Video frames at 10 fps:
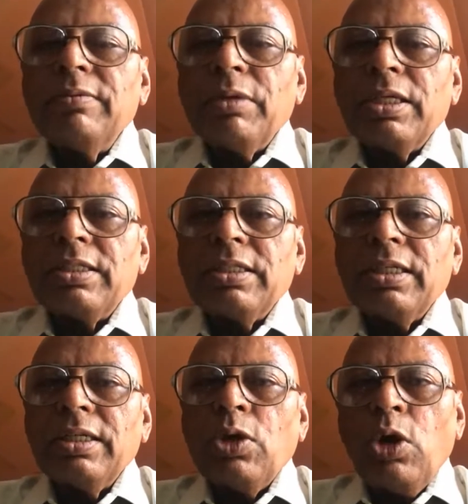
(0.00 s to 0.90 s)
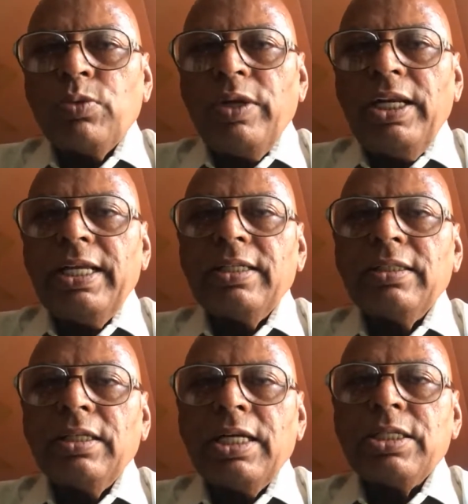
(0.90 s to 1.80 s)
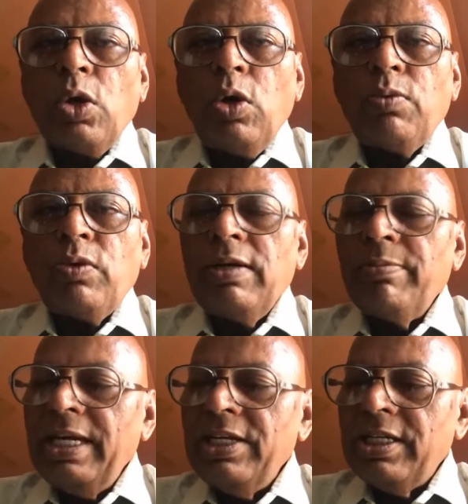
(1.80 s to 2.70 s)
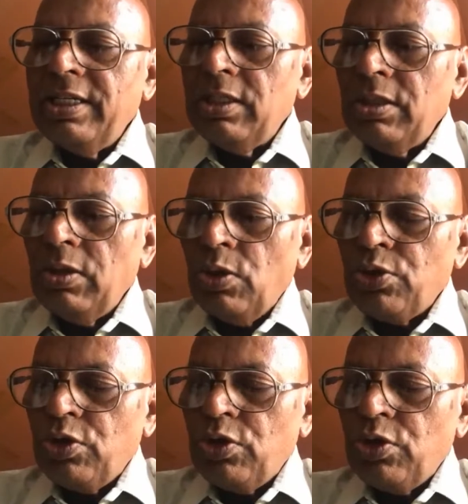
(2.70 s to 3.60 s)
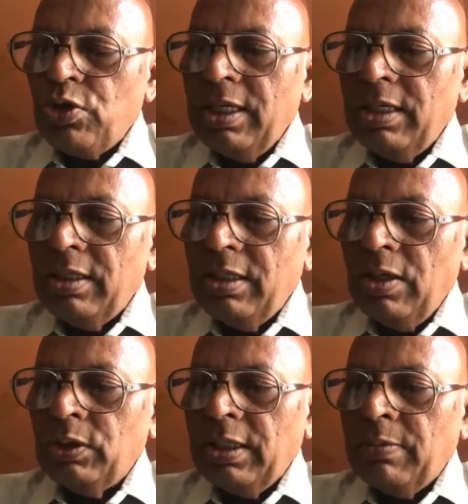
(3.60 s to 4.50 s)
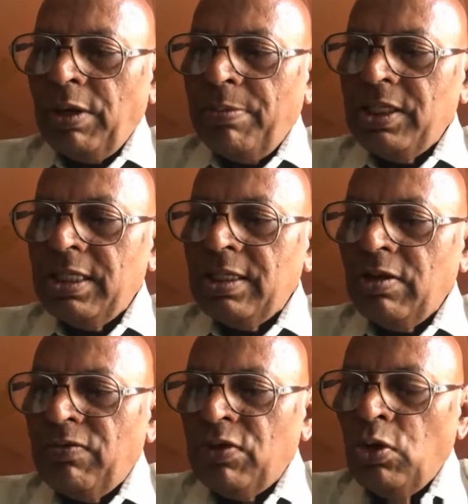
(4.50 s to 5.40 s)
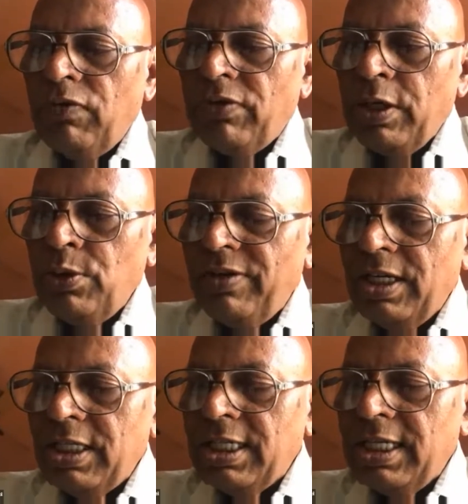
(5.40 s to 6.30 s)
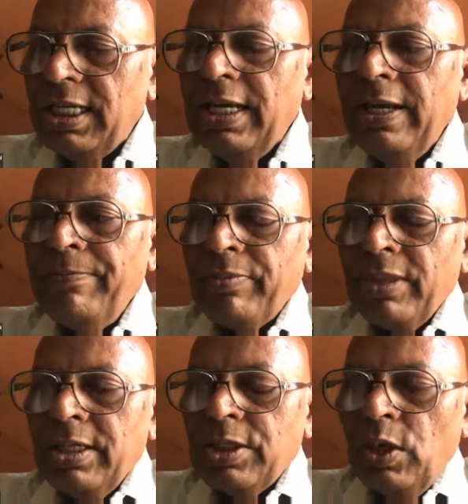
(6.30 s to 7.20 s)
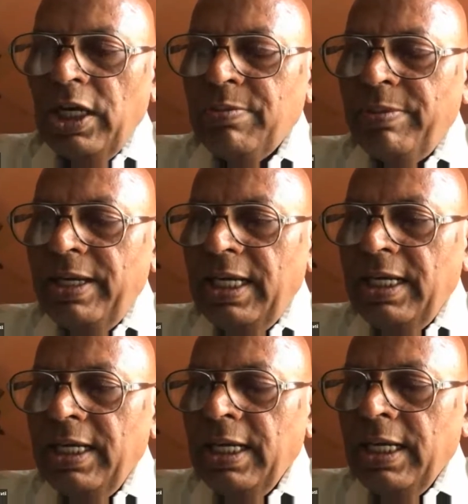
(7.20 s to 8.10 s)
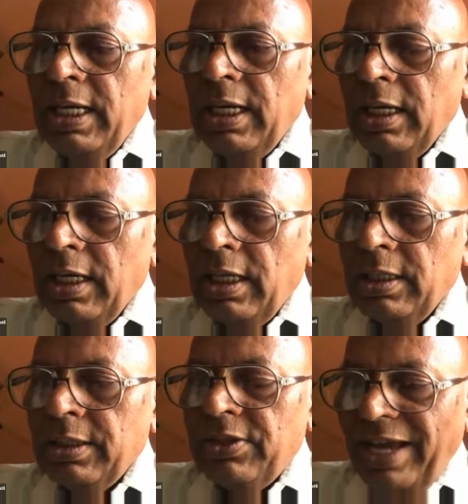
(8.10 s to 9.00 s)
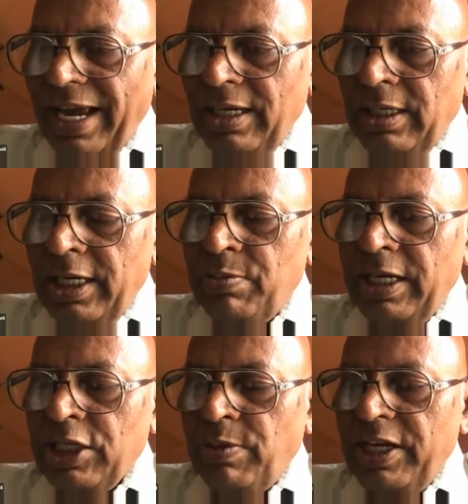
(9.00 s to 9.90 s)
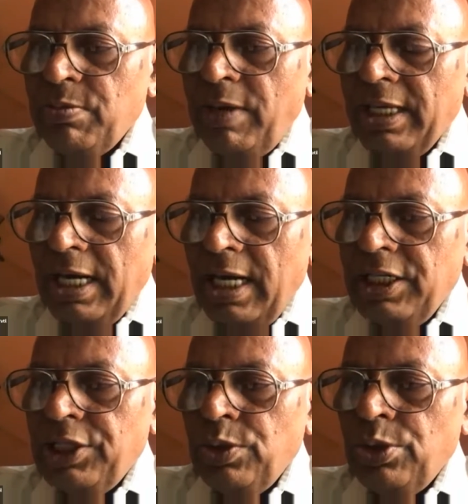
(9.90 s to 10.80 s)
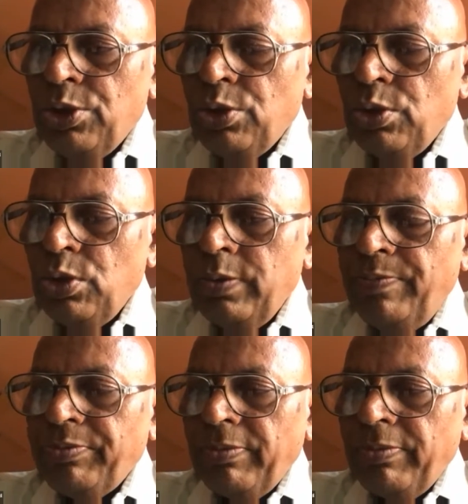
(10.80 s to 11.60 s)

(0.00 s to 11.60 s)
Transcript: but God willing, let's hope we'll meet in October on the premises of Dover University. So let me express my gratitude to